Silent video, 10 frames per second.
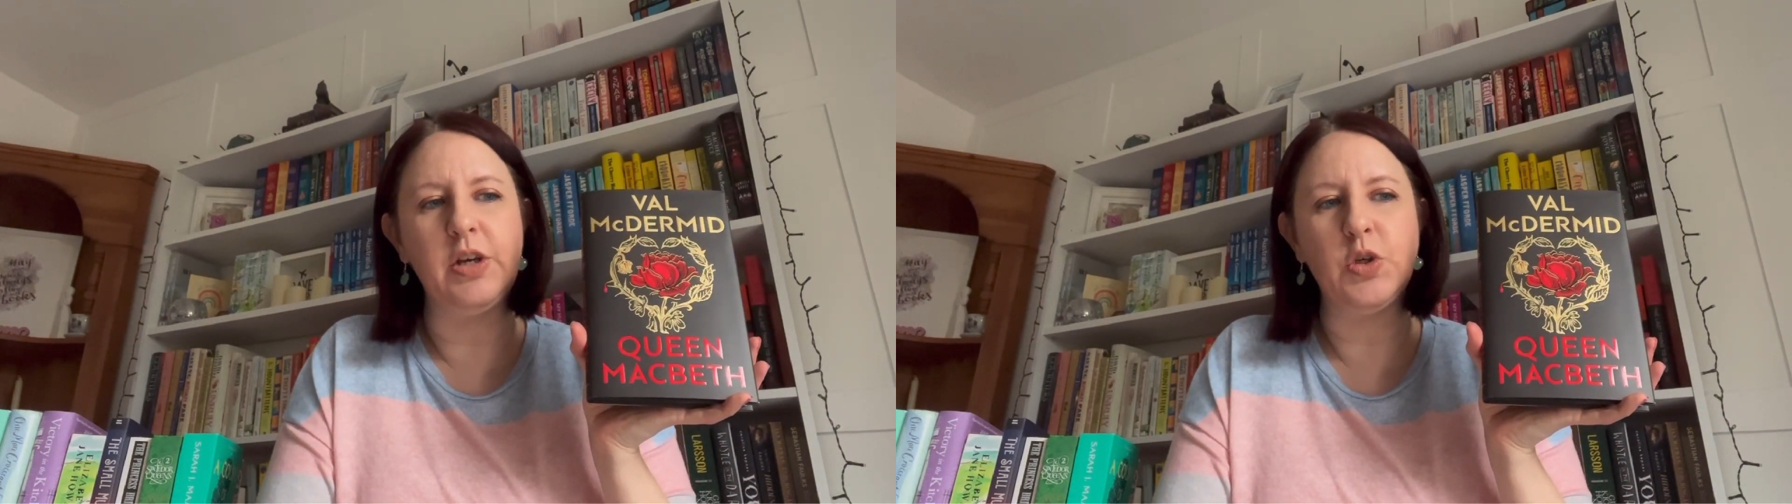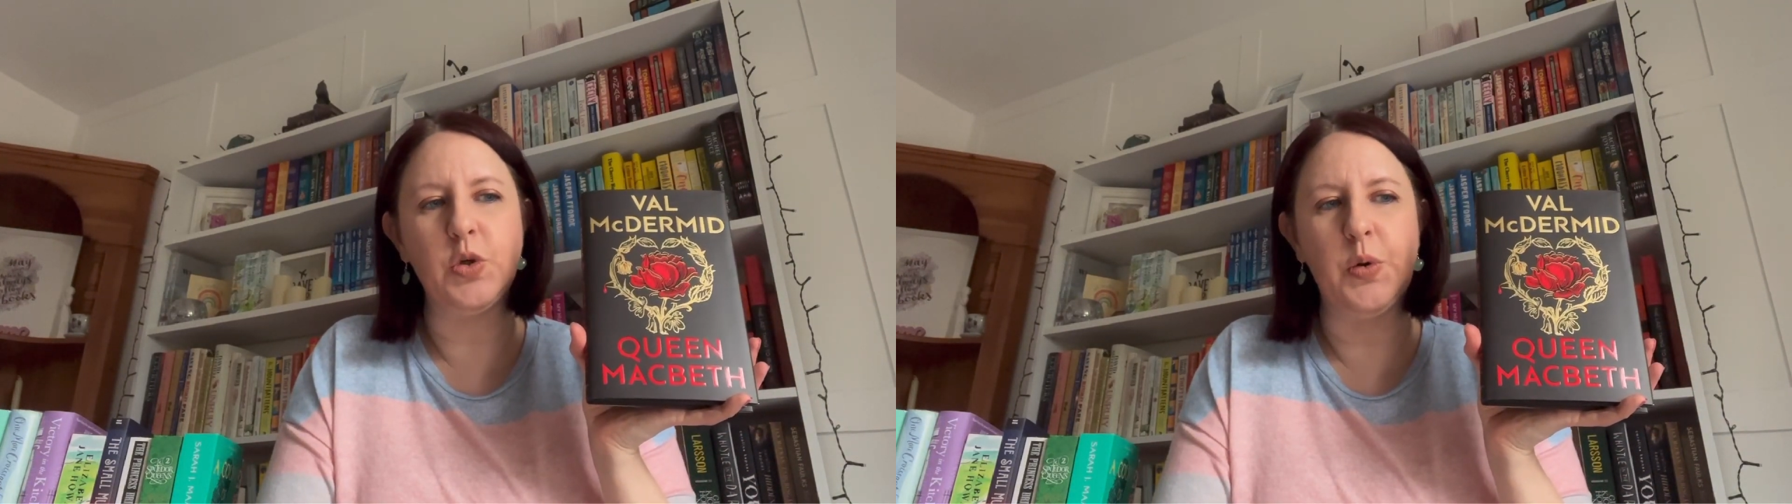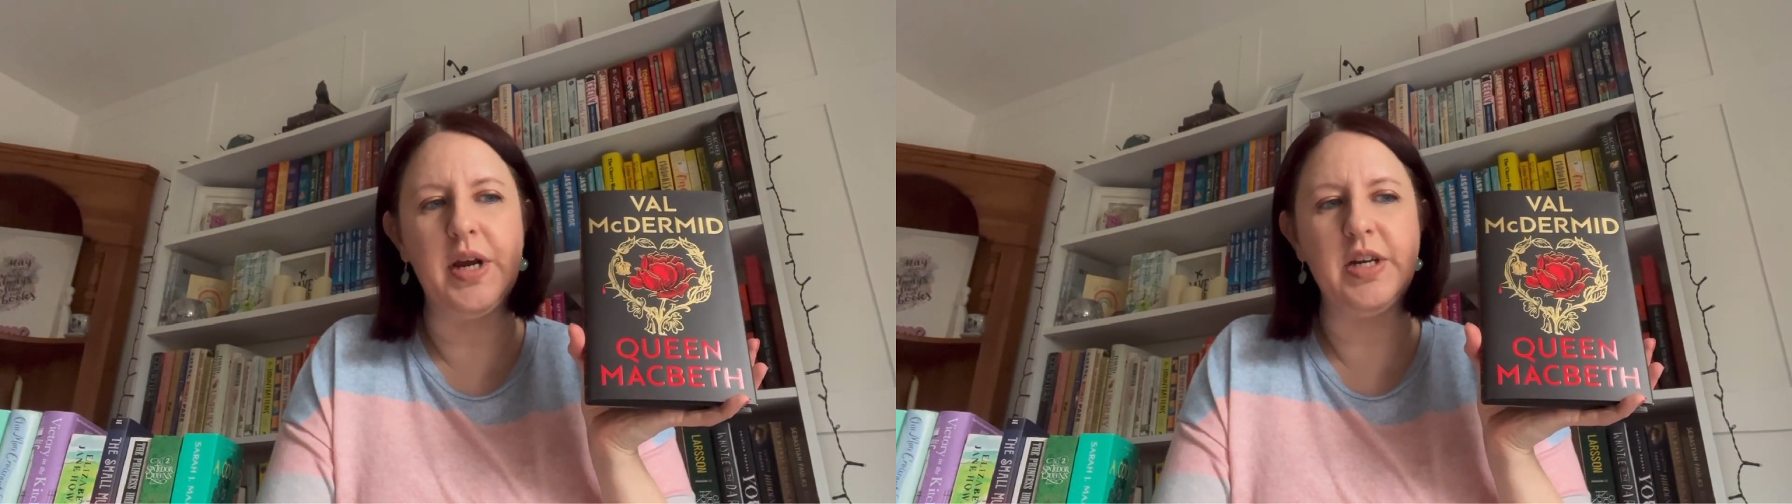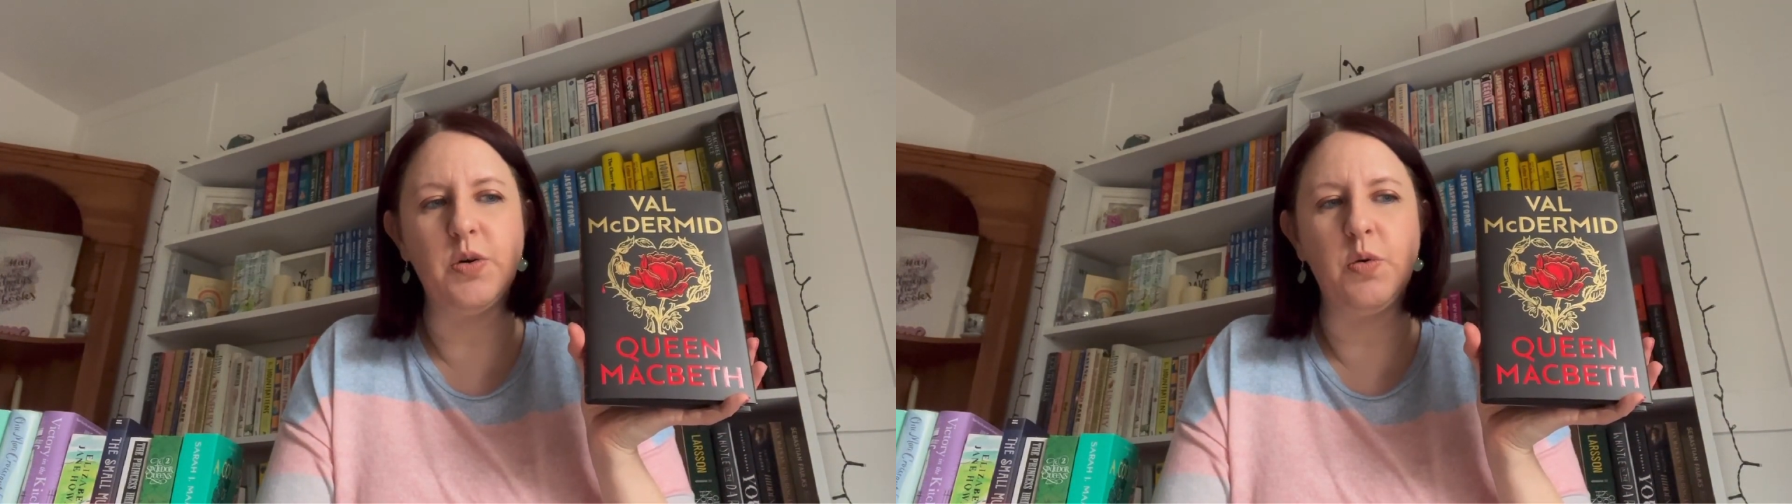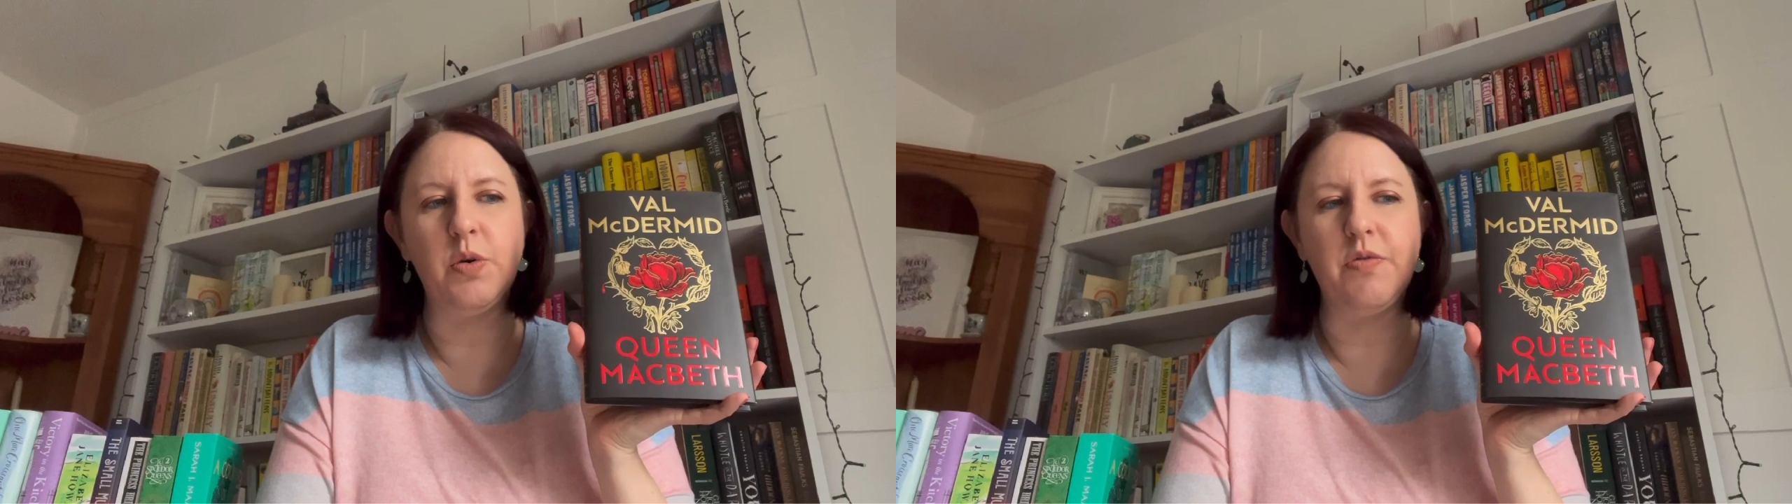enjoyed
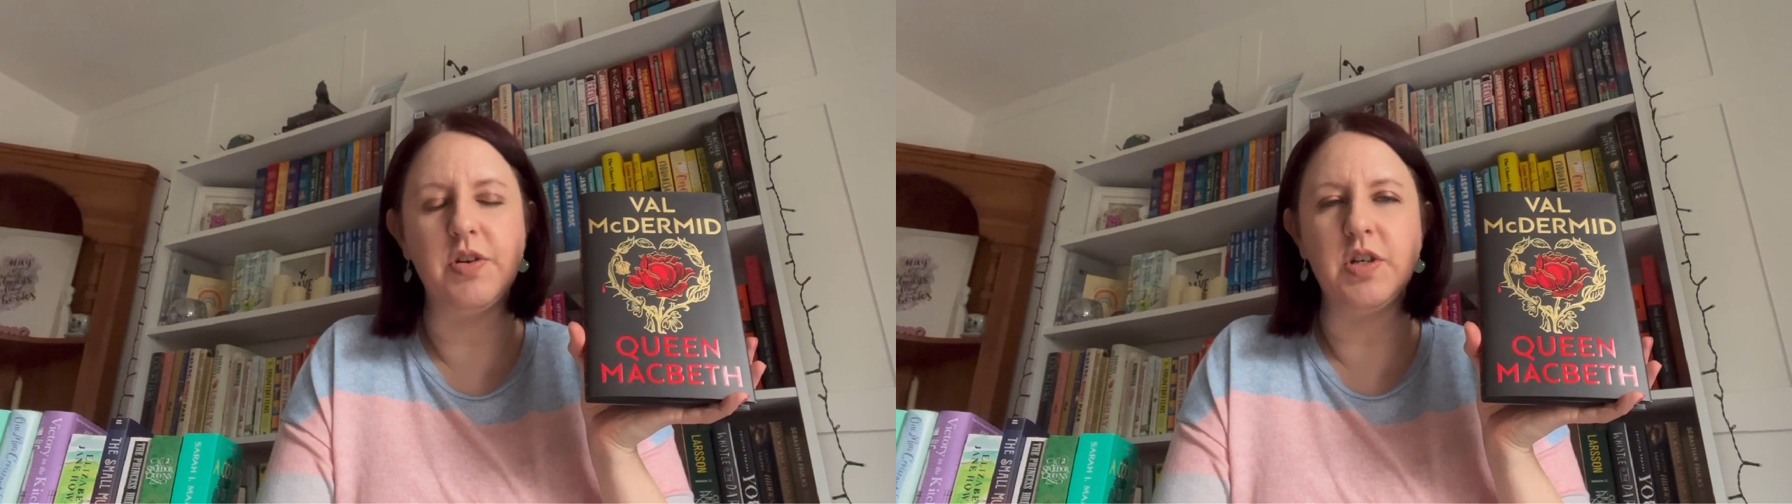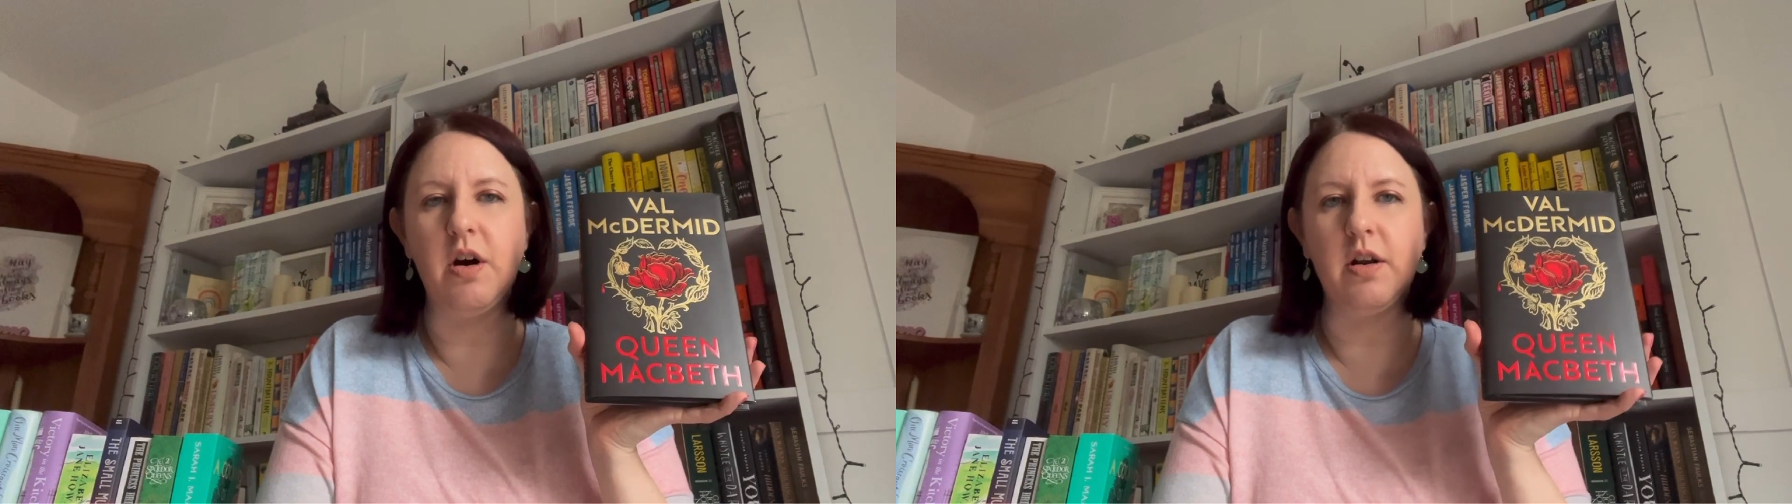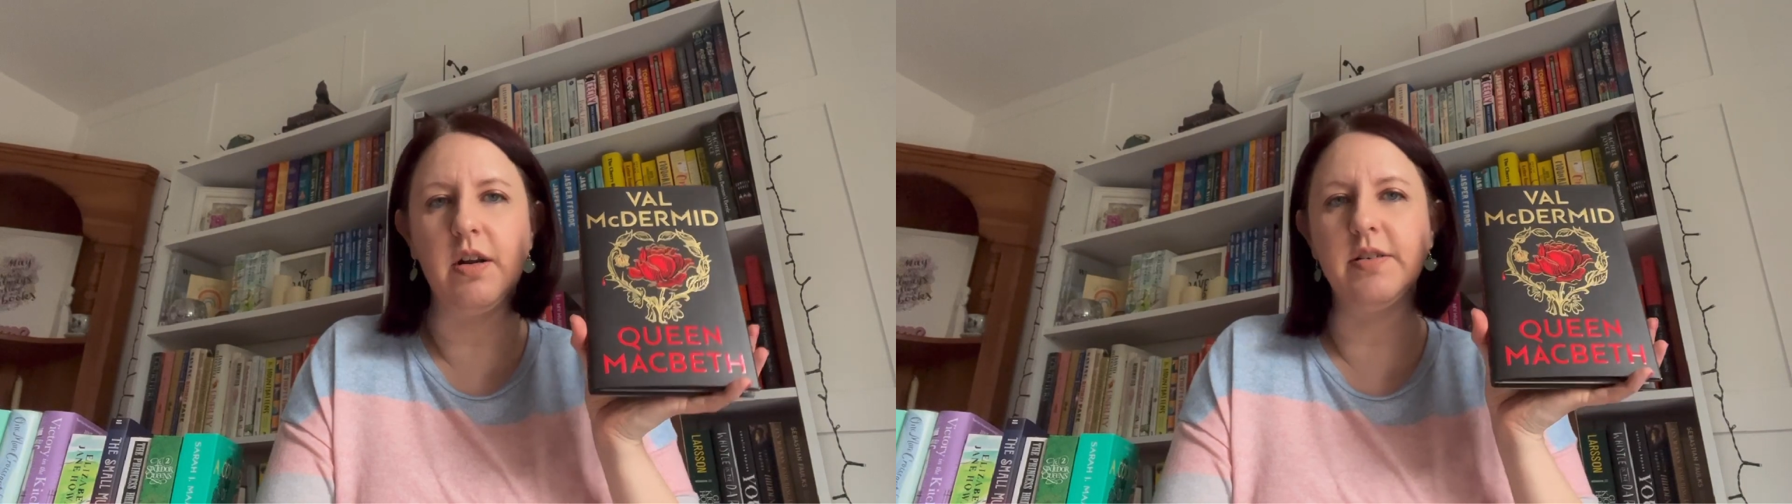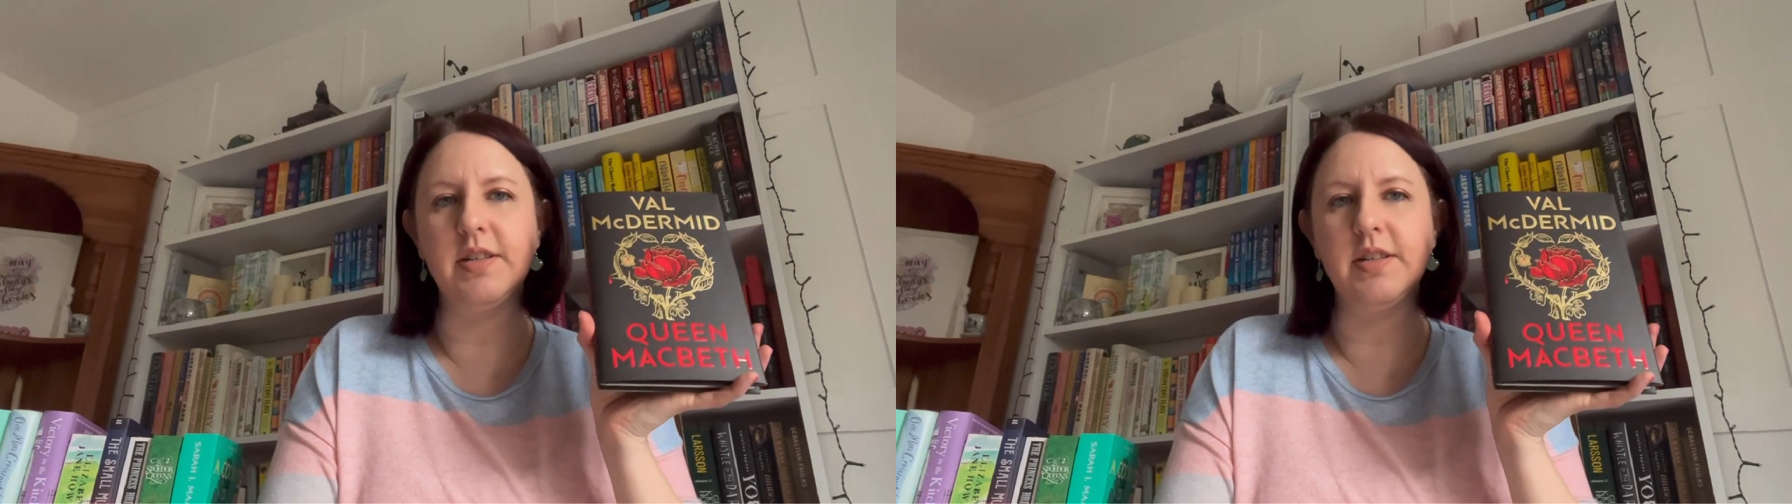all of the Darkland